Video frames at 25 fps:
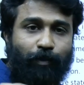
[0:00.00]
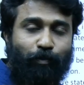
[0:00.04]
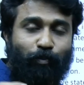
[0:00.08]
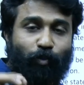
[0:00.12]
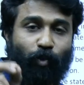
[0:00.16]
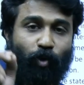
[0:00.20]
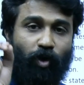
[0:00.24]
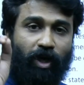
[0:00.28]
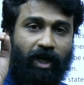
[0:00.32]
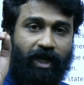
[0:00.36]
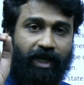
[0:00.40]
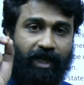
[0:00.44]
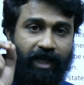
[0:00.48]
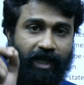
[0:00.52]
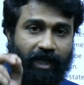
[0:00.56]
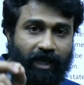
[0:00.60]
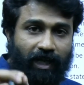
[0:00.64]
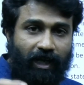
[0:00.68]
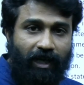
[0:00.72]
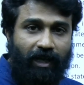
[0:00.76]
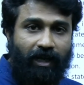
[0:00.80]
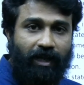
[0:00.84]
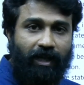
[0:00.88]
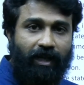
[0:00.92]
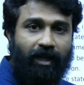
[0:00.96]

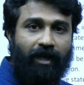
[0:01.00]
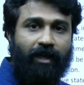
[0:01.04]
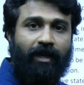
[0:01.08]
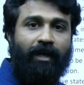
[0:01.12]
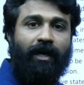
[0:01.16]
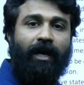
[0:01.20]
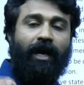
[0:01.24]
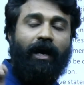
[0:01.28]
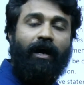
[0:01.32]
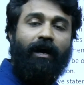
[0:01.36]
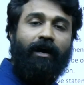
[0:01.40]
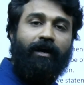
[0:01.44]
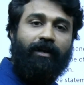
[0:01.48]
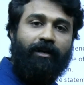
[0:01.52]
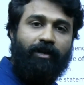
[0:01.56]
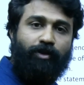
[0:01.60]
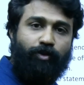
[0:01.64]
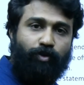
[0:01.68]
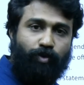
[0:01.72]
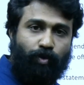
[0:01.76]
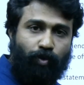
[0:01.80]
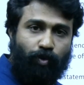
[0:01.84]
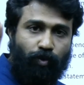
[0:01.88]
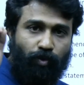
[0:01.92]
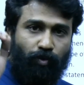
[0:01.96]
politically or
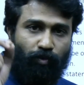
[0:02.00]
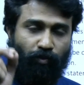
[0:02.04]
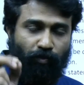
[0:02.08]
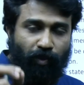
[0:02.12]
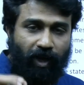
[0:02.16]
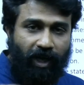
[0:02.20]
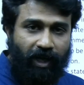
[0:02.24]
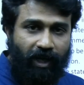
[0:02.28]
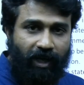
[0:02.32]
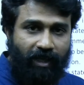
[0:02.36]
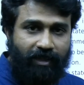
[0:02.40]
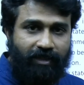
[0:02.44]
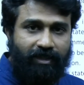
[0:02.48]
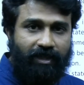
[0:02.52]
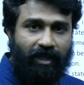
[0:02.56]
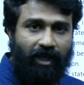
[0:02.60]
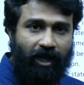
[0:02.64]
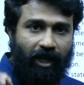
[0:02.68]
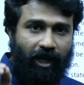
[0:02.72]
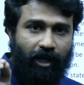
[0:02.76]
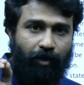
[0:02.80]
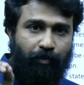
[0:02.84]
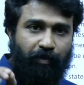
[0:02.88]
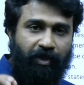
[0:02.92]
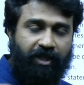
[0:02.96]
through financial
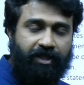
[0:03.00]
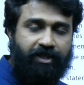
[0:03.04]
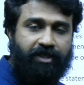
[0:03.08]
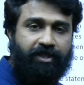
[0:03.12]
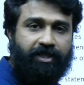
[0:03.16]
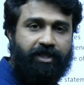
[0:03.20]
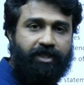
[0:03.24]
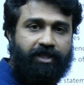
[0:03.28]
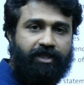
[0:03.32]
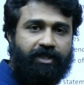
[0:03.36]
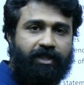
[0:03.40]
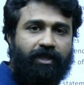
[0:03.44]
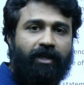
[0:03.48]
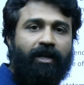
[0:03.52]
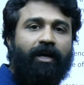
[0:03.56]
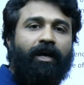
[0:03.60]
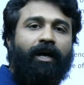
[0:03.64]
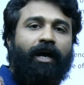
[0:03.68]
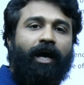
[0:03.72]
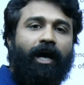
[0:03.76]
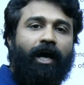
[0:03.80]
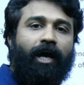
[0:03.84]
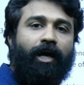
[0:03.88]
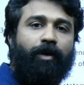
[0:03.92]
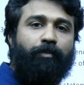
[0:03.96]
administration
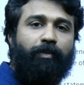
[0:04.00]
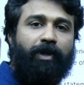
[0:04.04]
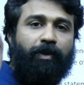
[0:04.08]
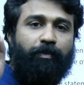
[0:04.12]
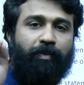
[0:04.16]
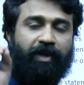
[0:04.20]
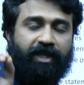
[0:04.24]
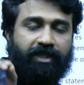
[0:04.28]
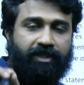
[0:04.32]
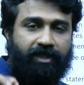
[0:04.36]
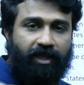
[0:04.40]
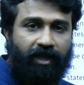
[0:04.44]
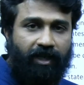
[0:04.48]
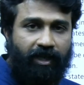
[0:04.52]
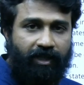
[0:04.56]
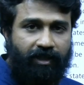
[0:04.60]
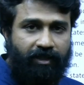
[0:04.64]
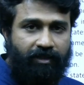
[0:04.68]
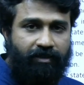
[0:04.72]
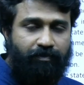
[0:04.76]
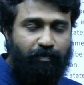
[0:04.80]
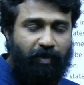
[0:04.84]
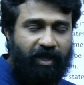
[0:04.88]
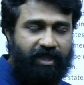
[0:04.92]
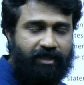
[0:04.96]
or by
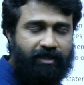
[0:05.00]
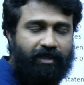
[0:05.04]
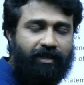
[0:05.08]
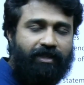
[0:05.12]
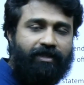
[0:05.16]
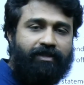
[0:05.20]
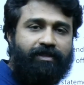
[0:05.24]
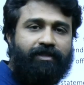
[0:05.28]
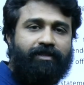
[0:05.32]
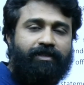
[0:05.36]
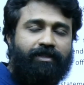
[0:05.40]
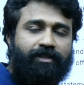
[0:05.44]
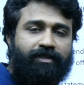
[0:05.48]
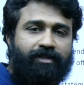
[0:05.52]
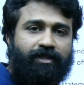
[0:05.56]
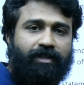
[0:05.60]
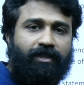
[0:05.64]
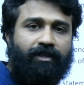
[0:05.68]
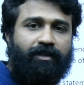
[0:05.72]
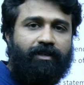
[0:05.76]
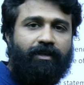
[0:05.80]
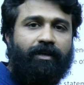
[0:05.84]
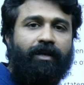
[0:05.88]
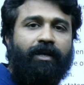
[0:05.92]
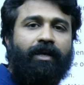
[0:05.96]
pressurizing the
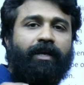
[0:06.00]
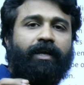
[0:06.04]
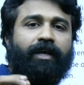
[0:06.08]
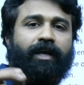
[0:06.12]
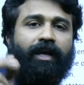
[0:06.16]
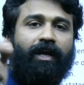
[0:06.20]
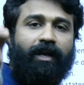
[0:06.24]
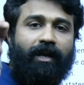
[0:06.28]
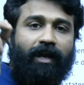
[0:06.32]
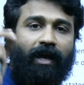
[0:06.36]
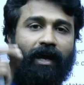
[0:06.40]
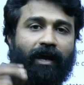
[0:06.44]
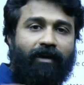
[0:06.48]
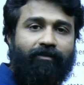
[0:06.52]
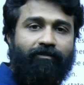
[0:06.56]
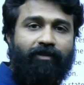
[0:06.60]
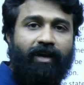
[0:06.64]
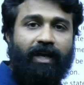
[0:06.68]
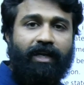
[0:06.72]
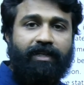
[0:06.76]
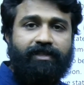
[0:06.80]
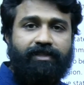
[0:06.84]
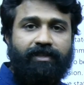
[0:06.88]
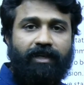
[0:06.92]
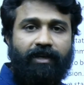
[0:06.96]
center can
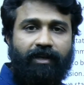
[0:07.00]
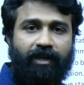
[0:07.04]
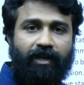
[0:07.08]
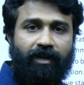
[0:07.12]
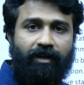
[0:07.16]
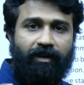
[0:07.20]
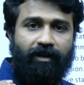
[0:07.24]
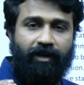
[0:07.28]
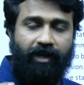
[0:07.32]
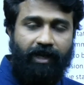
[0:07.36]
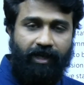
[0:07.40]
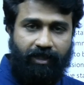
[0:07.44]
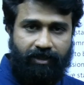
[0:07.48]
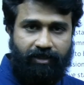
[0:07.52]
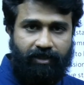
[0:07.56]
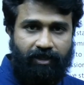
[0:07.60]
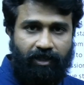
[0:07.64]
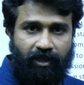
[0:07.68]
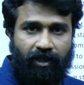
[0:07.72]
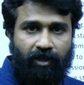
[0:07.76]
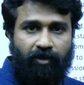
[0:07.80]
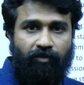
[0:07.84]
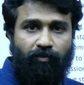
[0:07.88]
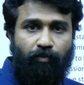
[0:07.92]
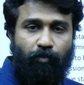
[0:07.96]
avail certain rights,
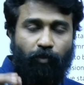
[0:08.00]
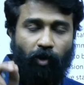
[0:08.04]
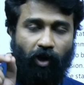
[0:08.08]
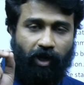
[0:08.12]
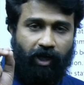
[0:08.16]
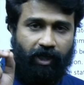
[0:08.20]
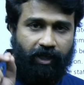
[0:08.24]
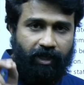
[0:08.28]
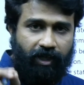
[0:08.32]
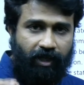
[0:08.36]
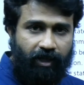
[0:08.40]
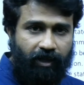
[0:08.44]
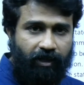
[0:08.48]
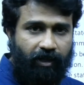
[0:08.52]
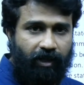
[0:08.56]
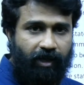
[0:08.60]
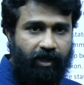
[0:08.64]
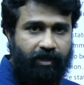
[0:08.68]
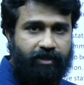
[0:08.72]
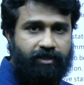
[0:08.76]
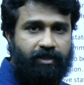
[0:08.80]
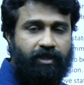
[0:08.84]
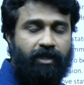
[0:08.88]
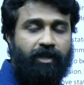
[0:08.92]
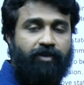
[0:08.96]
monetary
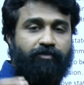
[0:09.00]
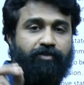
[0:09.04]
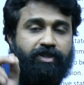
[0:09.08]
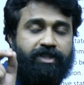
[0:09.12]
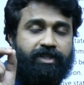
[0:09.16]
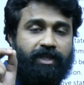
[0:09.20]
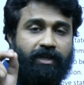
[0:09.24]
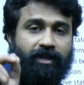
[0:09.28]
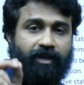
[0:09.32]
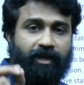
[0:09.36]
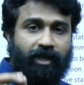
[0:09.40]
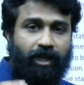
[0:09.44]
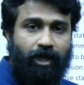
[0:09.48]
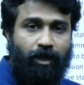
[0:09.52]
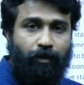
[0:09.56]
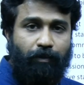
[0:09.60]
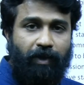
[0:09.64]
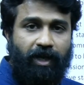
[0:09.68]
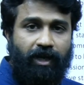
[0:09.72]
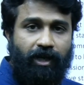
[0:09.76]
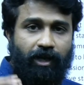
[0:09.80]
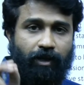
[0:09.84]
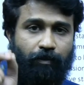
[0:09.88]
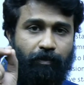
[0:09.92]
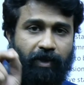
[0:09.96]
rights which are
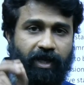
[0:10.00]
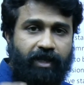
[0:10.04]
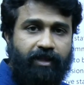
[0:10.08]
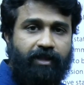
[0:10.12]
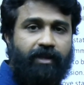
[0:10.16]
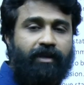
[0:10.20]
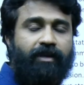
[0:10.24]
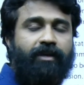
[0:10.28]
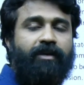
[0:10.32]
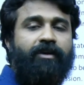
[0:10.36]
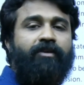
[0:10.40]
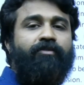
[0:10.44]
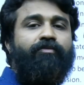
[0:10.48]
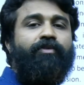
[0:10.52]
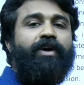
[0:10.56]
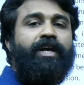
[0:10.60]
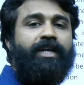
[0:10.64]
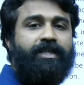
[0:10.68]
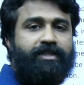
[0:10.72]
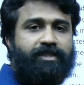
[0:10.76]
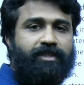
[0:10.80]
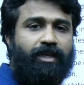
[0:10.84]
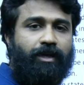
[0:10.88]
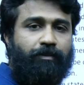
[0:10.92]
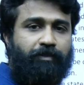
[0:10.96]
recommended by the
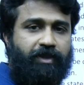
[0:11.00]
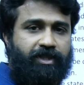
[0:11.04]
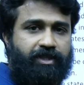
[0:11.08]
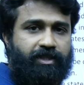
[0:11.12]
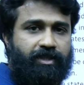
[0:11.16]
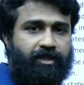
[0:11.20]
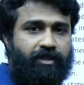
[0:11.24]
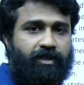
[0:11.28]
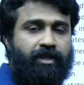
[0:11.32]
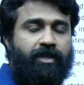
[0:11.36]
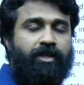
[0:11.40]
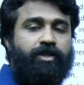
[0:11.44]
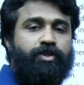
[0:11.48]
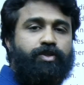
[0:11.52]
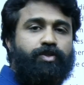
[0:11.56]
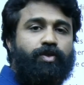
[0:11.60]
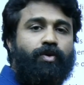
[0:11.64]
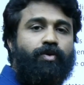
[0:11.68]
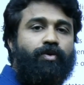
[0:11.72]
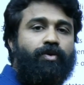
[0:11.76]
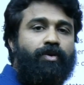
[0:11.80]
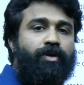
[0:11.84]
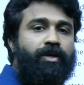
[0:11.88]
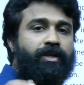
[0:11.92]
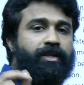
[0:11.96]
finance commission.
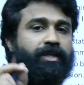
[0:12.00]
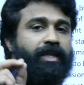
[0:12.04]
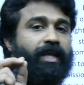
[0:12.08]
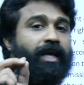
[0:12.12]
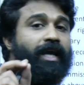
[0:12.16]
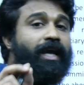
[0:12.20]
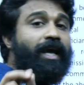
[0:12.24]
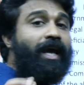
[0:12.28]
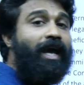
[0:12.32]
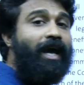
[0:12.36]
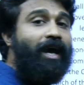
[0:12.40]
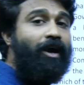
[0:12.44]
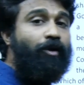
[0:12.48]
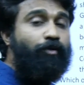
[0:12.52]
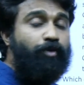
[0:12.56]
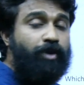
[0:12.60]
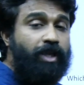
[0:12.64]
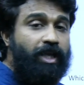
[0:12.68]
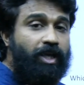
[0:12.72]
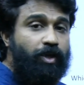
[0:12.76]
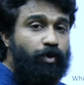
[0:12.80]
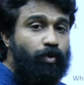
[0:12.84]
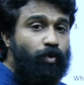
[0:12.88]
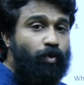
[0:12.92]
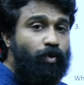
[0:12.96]
So, they
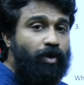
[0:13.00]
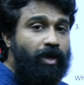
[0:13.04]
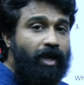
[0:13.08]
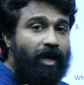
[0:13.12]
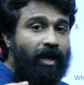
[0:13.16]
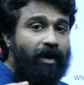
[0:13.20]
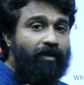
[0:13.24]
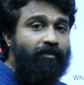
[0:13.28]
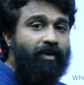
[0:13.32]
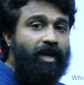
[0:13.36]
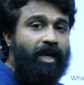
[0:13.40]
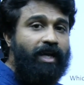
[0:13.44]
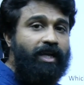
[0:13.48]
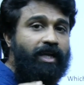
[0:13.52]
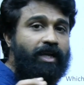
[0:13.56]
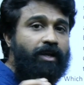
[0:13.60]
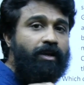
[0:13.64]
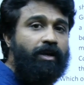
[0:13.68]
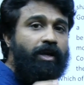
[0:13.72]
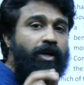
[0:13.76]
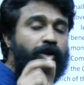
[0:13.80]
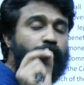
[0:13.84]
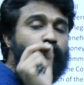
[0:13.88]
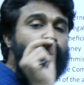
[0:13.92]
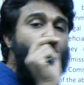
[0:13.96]
do not have any
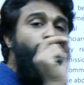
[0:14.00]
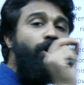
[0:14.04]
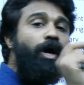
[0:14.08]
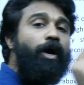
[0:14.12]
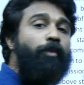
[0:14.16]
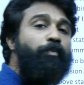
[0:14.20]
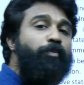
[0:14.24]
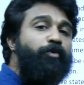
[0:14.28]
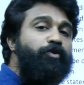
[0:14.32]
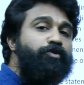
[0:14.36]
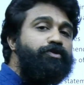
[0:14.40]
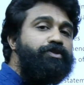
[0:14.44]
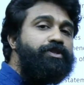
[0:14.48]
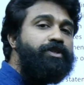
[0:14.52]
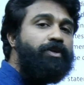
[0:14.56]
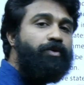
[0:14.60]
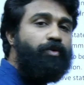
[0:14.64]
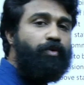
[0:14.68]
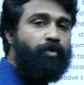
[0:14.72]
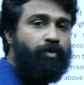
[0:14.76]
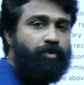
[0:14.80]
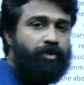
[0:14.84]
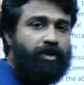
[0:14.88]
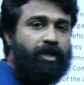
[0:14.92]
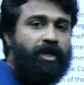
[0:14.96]
right to approach the
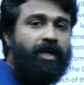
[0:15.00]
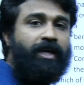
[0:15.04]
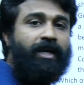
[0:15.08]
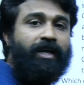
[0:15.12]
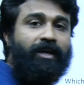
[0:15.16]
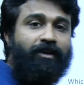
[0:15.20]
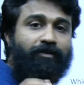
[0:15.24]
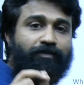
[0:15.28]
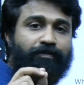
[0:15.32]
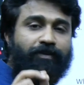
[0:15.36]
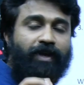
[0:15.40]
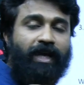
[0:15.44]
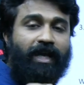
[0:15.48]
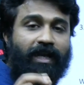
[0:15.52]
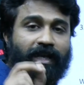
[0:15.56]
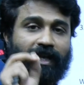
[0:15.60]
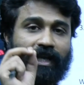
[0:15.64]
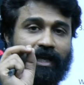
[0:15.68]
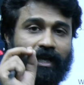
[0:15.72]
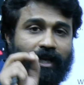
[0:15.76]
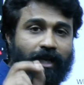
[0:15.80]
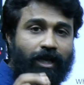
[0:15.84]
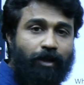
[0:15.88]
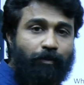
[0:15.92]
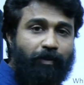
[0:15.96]
court if
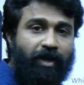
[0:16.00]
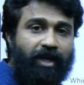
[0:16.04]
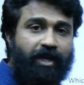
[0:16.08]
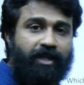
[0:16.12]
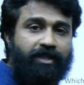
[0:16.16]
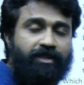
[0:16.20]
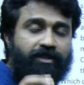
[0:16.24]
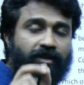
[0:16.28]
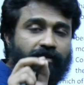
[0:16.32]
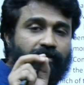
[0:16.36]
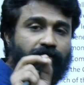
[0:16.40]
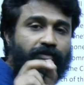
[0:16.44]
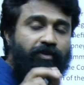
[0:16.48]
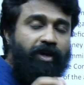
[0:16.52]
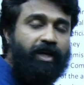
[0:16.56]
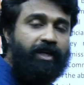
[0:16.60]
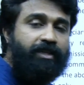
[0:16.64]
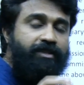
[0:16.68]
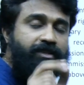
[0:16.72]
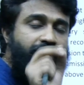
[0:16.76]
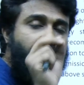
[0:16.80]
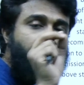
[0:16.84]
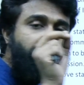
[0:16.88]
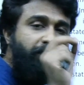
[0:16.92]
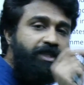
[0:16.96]
any recommendation of the
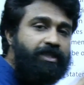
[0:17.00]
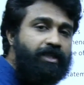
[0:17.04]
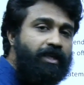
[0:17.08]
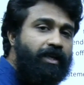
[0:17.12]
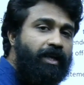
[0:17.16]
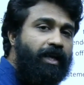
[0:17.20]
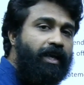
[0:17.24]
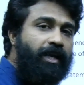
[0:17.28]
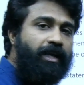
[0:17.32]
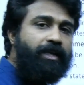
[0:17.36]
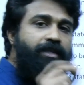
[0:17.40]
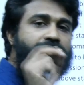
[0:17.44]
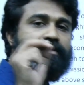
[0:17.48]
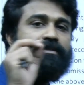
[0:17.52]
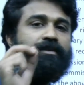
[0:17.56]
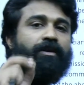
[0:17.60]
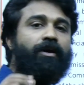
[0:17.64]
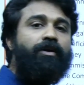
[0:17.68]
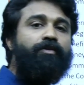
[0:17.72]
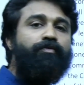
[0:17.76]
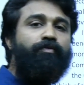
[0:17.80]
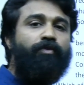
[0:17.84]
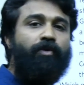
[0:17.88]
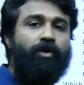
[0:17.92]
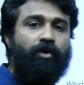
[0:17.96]
finance commission is
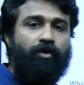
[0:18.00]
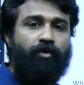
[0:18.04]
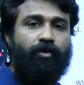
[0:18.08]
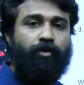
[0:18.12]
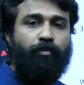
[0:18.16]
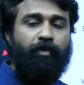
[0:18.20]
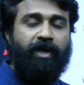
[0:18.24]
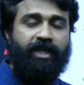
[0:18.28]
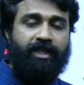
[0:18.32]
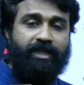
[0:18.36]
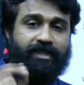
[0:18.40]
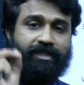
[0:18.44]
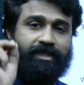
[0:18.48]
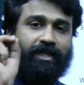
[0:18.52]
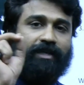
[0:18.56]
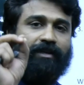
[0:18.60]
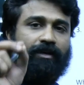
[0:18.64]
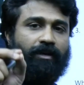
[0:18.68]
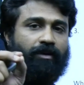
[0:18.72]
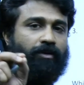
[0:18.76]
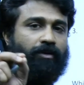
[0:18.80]
not followed by the central